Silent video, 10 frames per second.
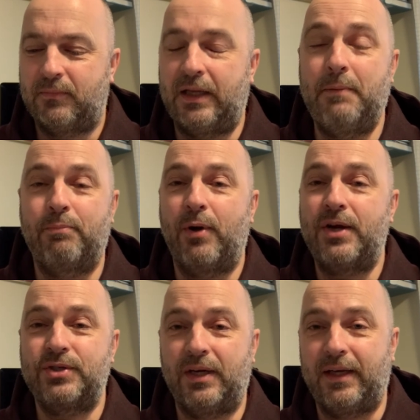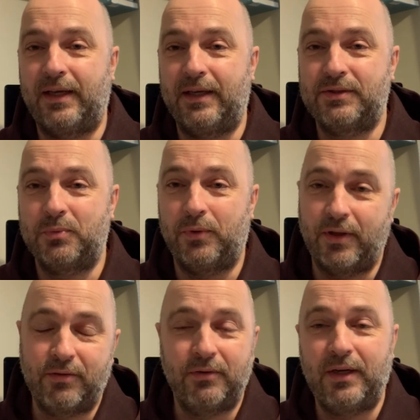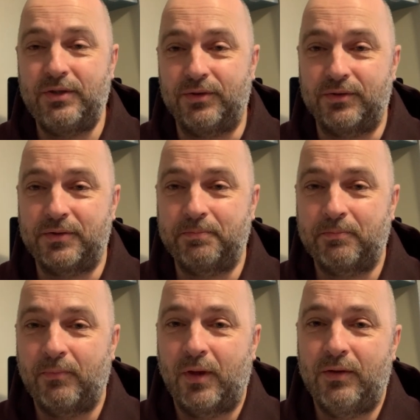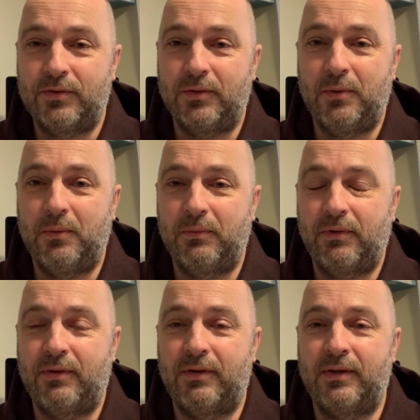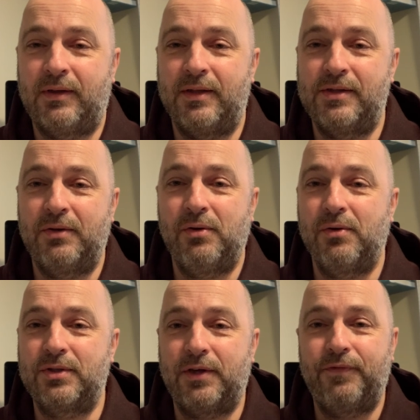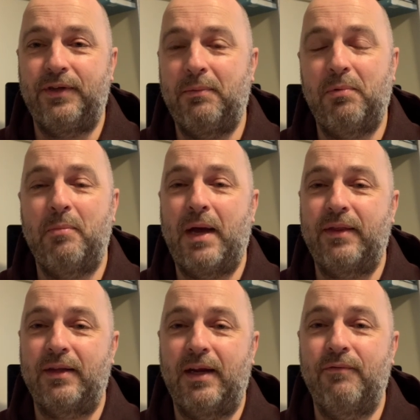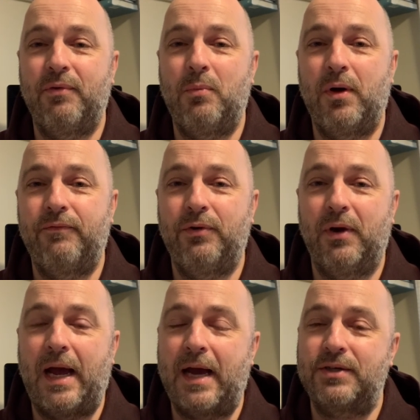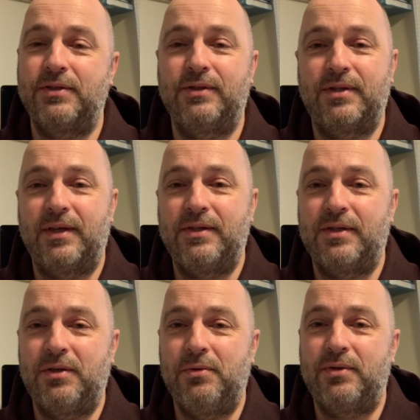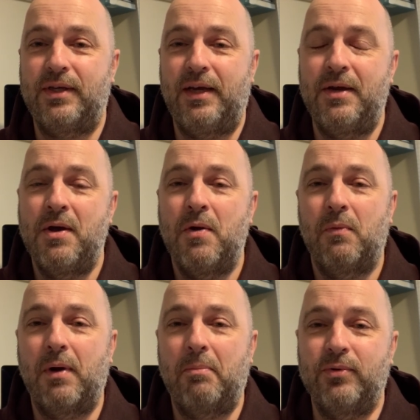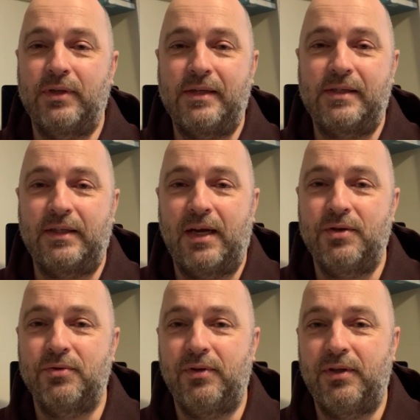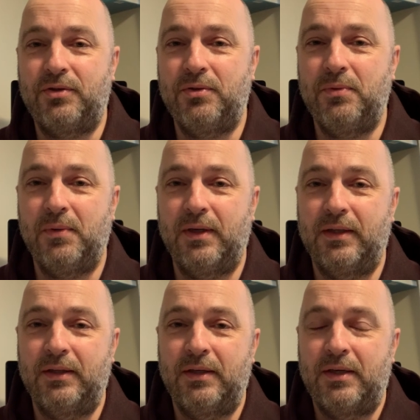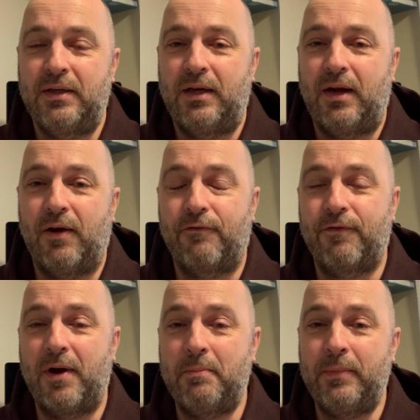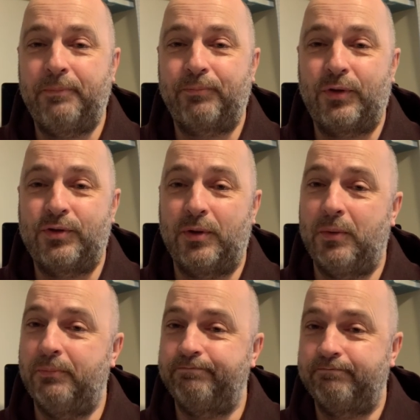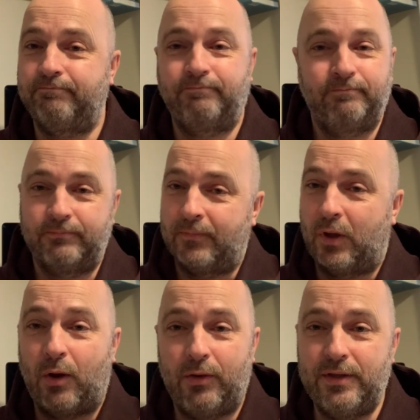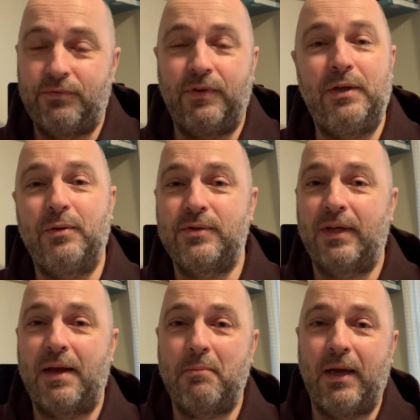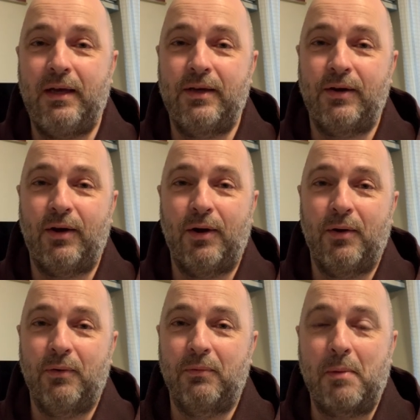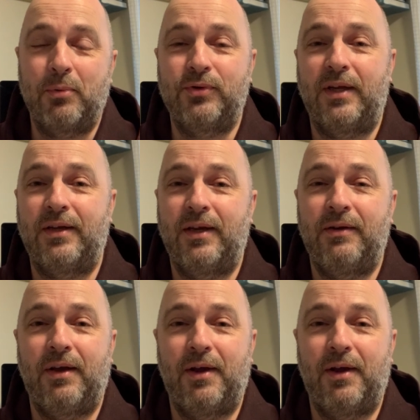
impression, I guess, with other nations. So consider yourself a diplomat, that every one of your actions, things that you say, represents the country that you are from. So all these videos that I make are representing